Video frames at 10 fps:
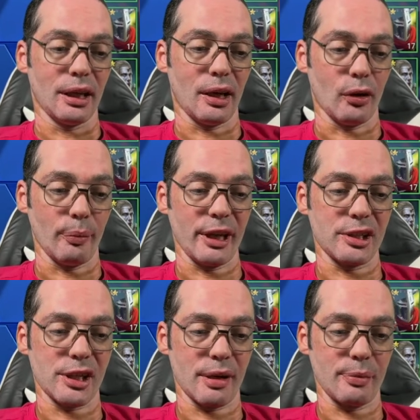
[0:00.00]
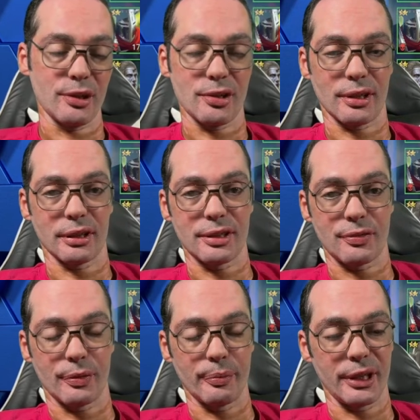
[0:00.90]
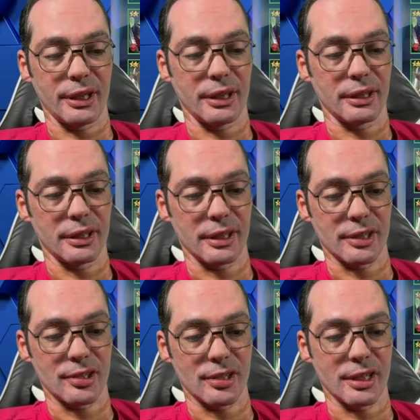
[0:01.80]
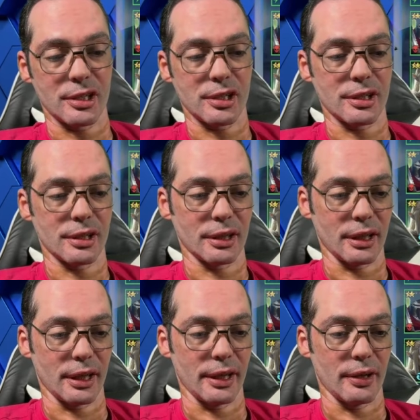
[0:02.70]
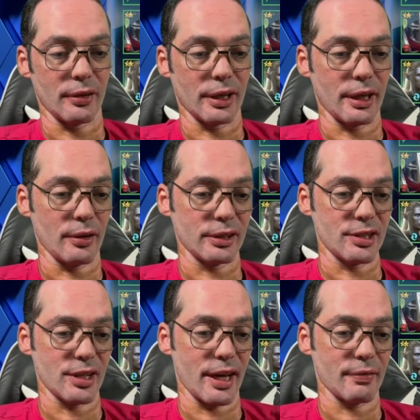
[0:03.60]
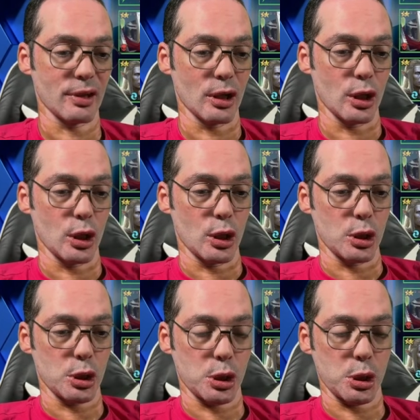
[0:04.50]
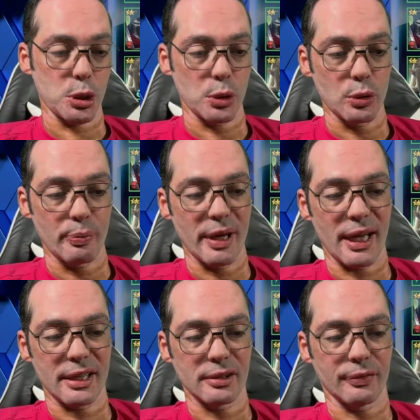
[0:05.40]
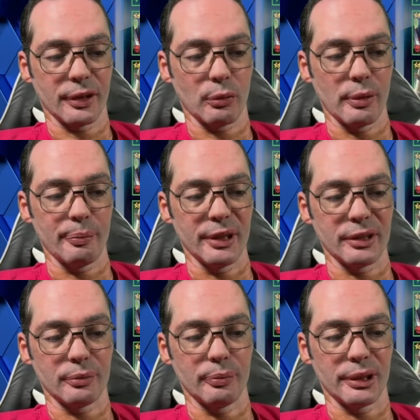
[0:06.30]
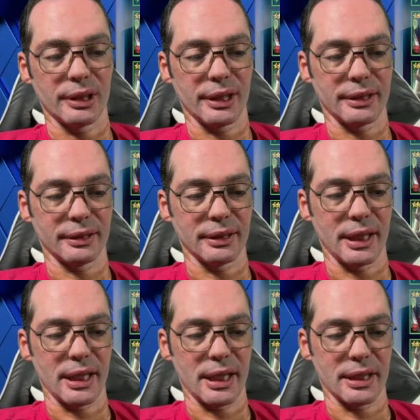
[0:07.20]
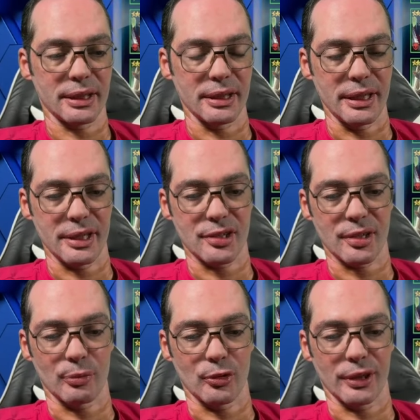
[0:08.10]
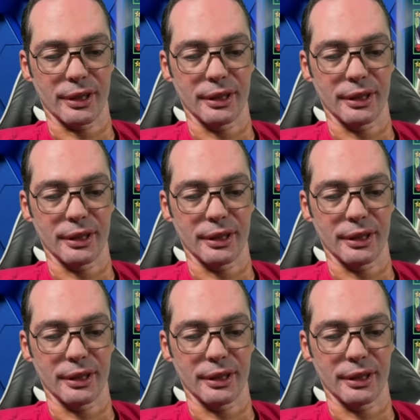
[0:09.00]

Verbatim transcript: Our main champions, at least for me, it's Ninja, Kyle. Kyle doesn't have too bad of equipment, but it needs some work.